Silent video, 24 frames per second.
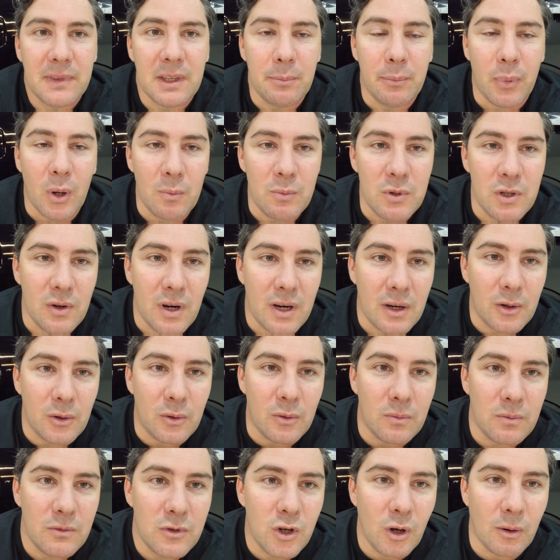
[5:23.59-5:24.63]
Bob's your
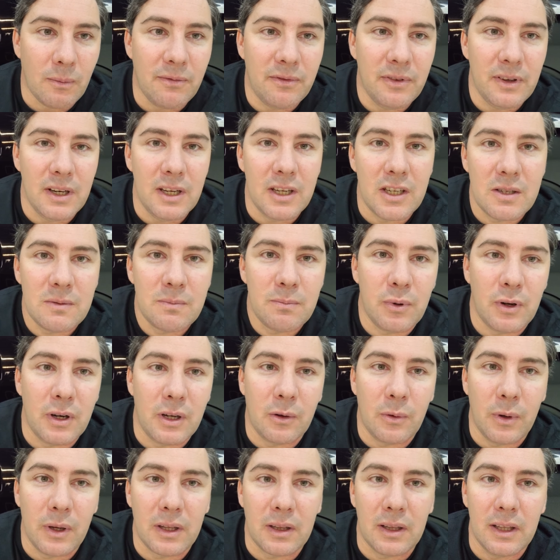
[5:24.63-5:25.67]
uncle. Job finished pretty
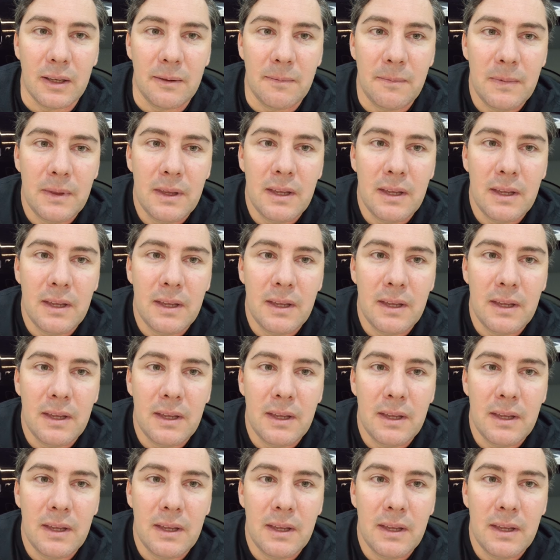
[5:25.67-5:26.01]
quickly.